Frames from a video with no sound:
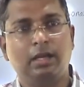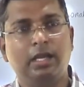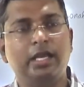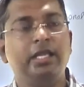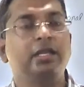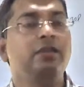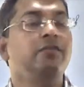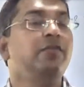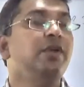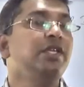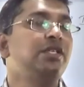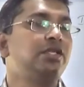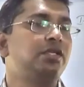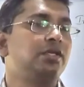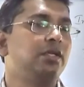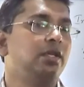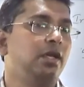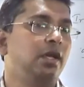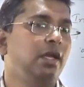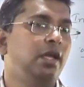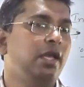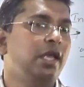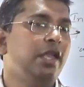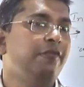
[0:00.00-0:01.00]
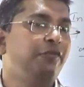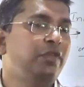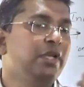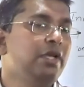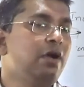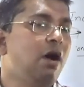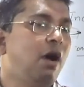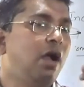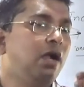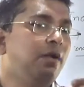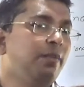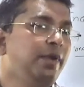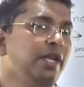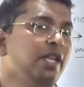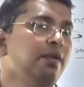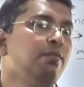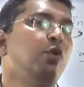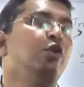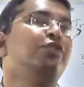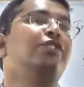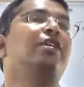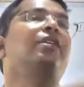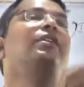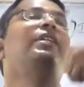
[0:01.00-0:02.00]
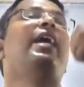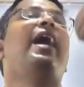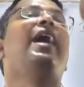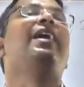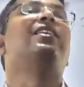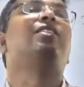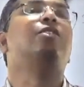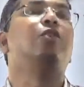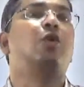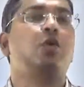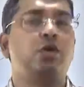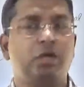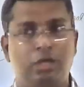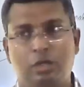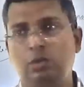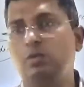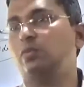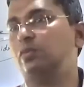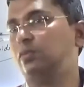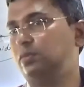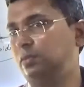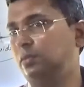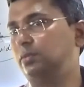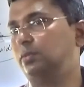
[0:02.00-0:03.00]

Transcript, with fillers: in which if the government imposes a tax on you,